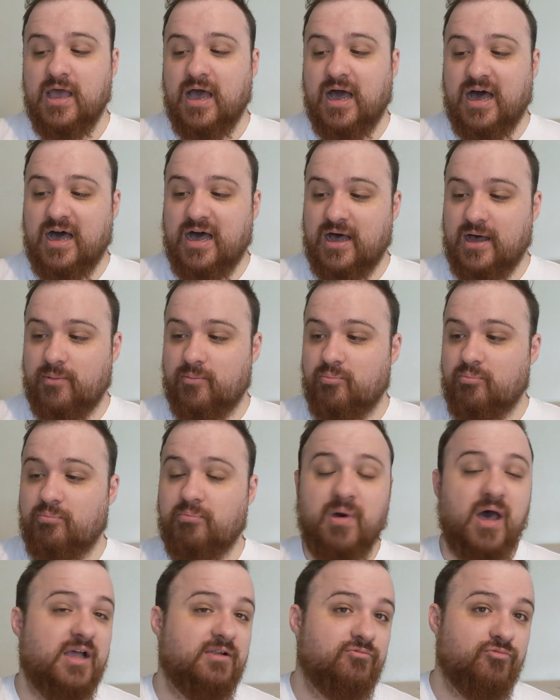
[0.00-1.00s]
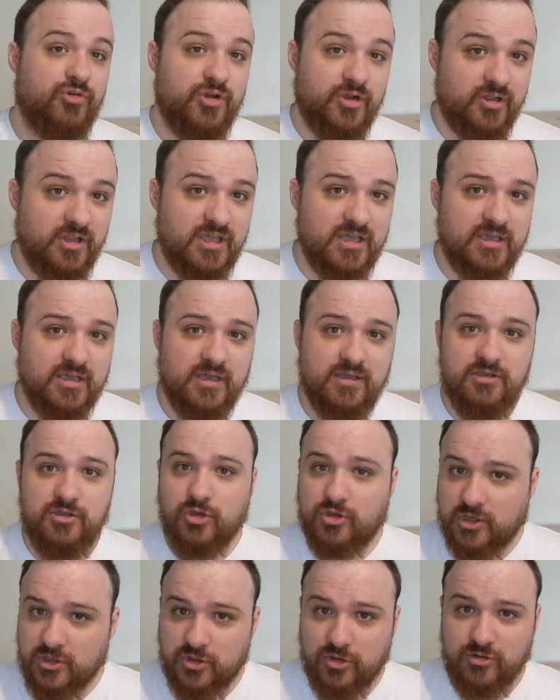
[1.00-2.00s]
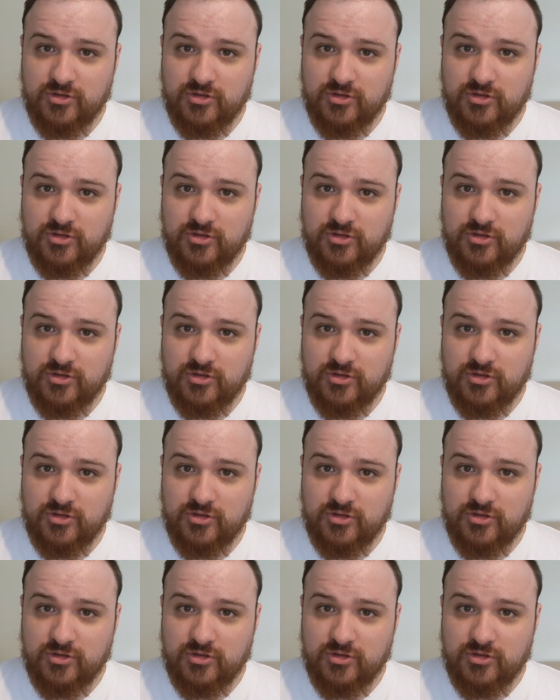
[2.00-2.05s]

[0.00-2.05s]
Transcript: but really you can